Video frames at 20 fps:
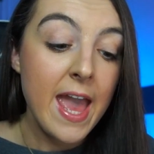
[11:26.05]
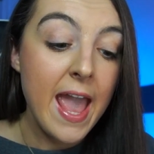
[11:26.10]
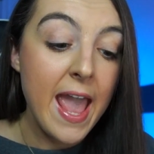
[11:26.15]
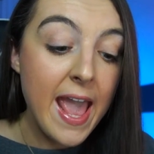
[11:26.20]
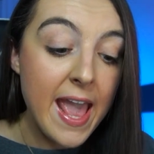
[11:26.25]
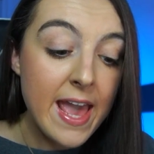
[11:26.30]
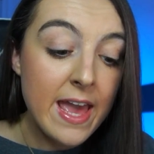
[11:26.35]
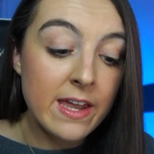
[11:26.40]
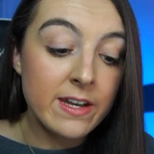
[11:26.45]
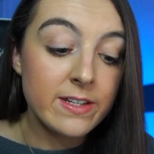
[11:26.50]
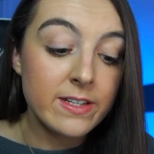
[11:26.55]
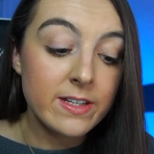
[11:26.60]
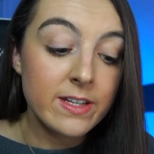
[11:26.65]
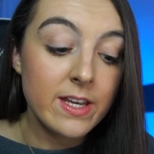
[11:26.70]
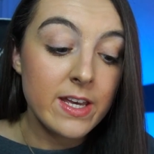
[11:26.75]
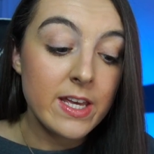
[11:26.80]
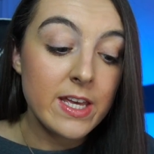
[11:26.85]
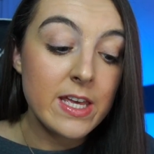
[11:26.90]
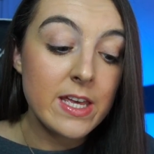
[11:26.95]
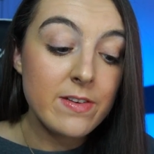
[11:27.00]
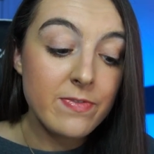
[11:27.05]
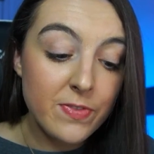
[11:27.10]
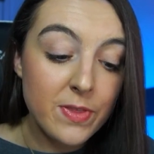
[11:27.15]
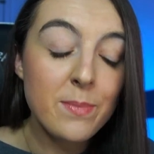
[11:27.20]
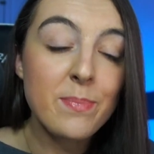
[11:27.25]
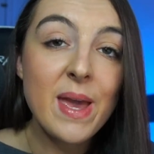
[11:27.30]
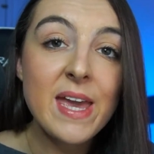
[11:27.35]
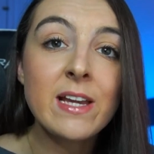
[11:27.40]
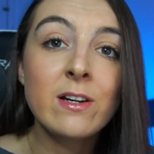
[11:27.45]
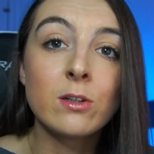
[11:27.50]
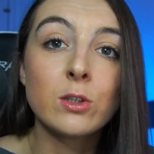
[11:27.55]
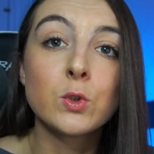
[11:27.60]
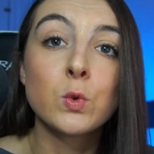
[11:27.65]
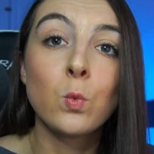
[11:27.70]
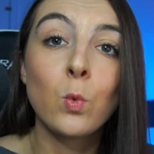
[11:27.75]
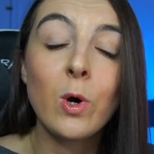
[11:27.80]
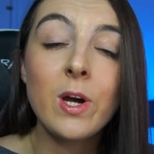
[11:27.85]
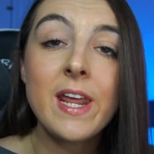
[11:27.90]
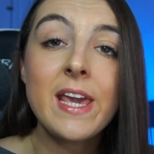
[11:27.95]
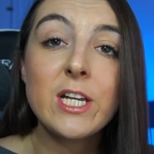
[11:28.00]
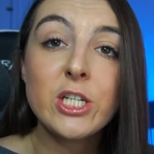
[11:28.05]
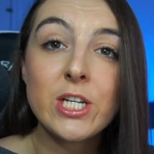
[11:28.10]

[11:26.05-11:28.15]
And if the Bengals want a